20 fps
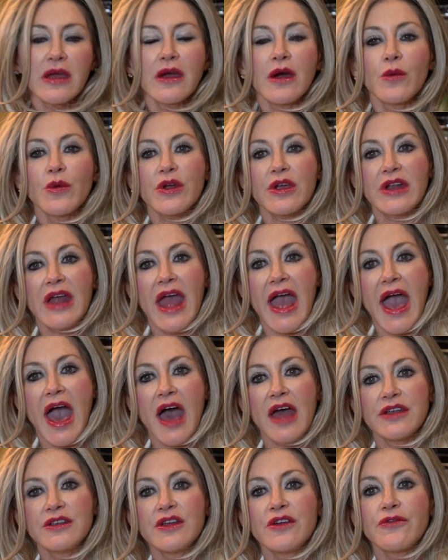We're going to
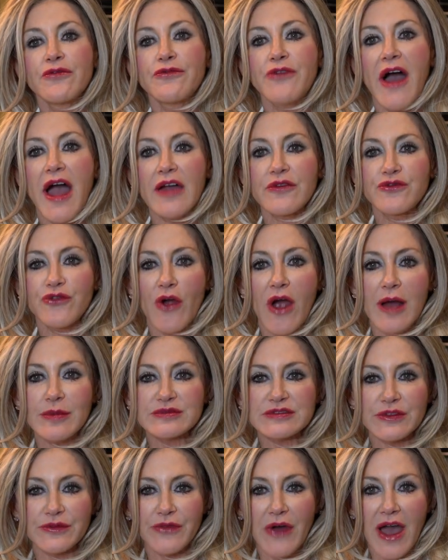add 5
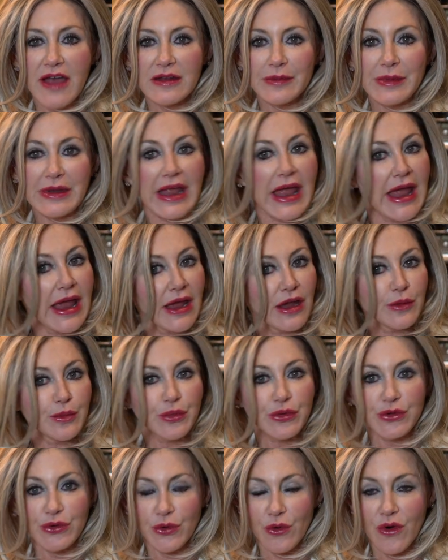drops of vitamin A
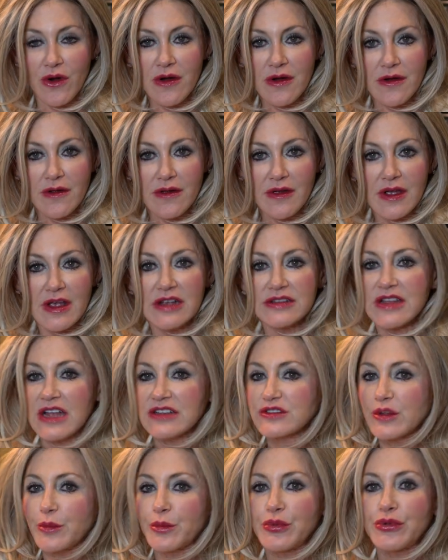Pure.
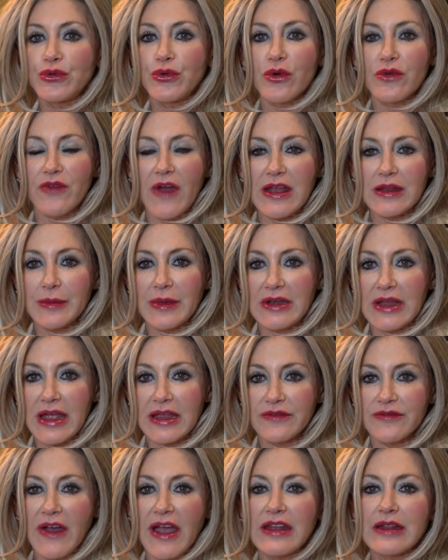That's a pure vitamin
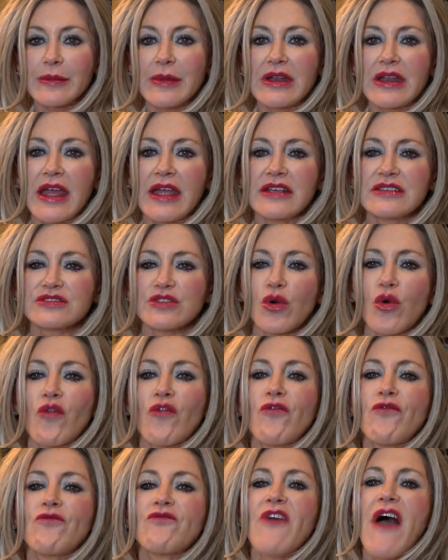A. Vitamin A is a
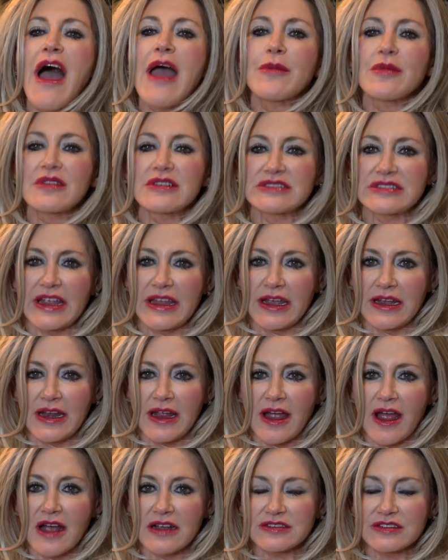fabulous
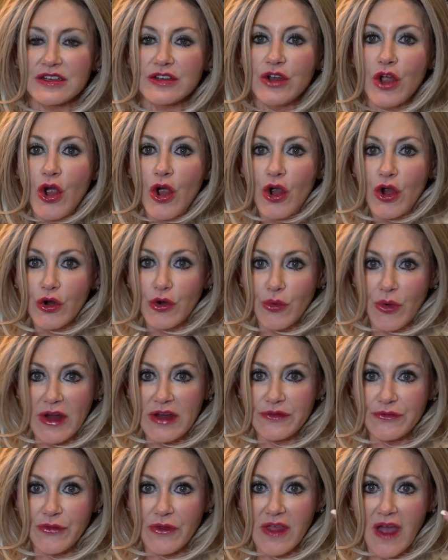antioxidant.
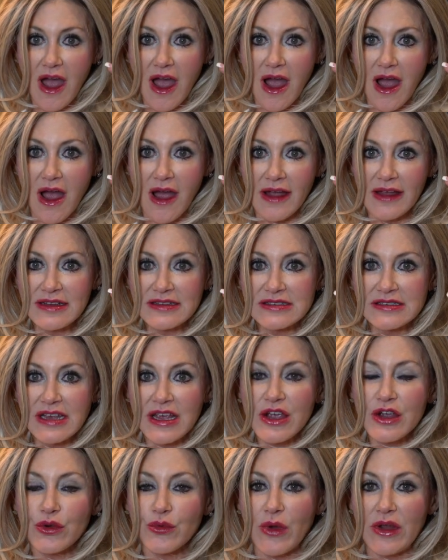Great for the eyes,
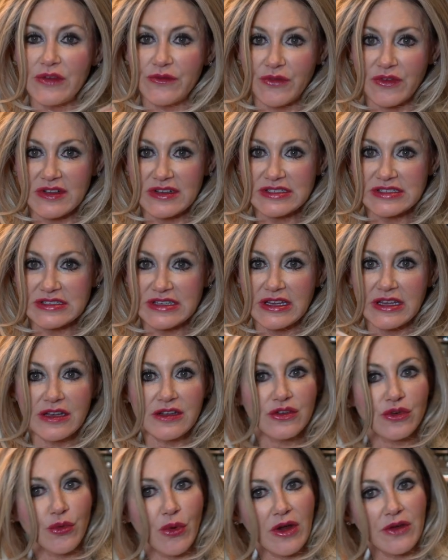great for the
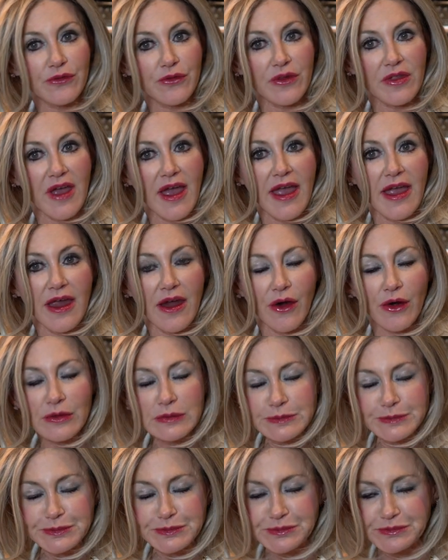skin, great for the hair,
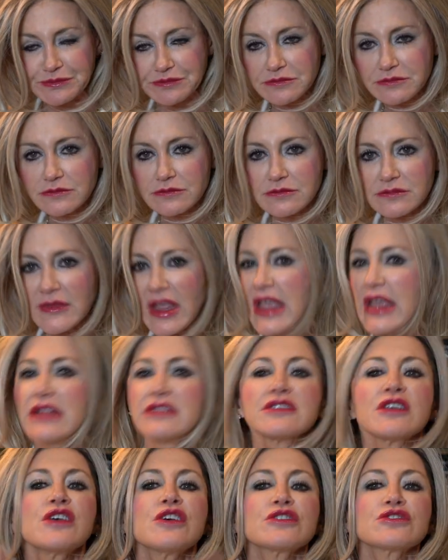
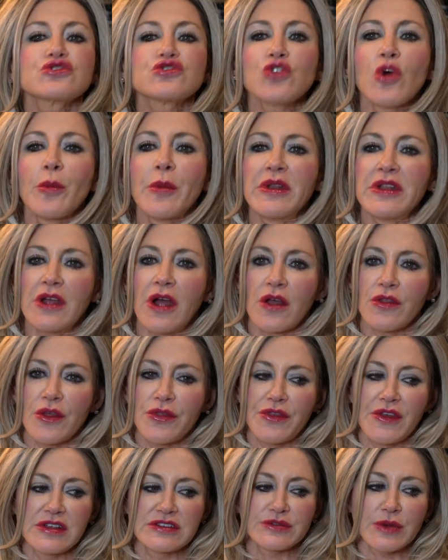and so many other
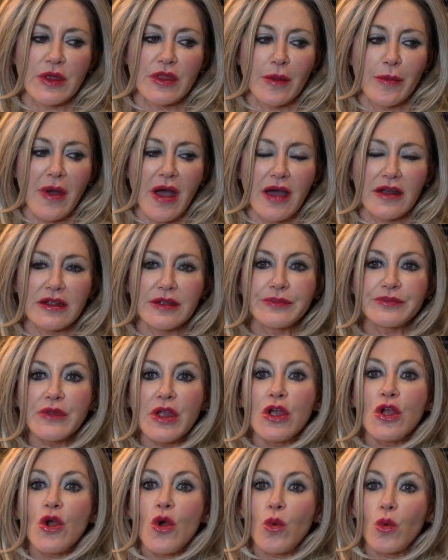things are on the body.
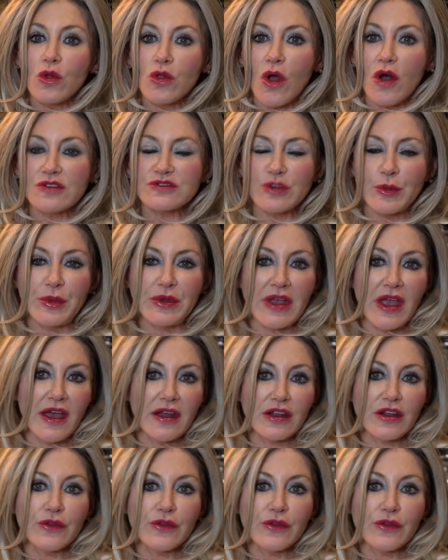We'll also be adding